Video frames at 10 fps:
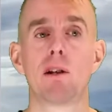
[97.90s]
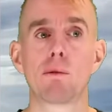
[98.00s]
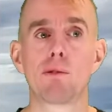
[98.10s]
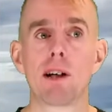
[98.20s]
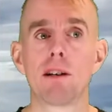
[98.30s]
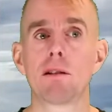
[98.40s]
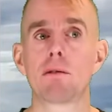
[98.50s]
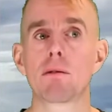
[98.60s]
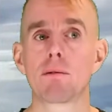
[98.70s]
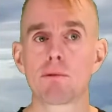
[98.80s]
You'll find
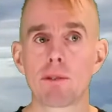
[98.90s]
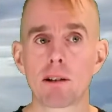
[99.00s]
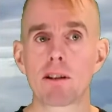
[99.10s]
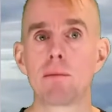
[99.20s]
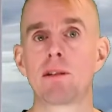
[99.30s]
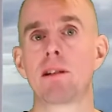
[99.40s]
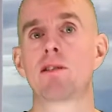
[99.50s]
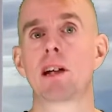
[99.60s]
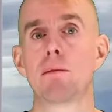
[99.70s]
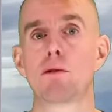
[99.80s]
that flux-limiting
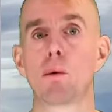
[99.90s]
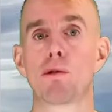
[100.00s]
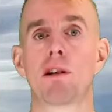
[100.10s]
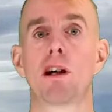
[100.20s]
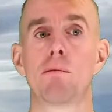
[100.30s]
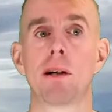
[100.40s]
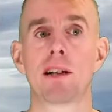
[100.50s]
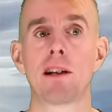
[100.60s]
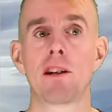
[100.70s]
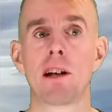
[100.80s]
schemes also go
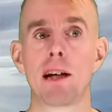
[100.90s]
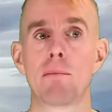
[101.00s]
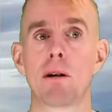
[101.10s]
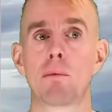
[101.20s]
by another name,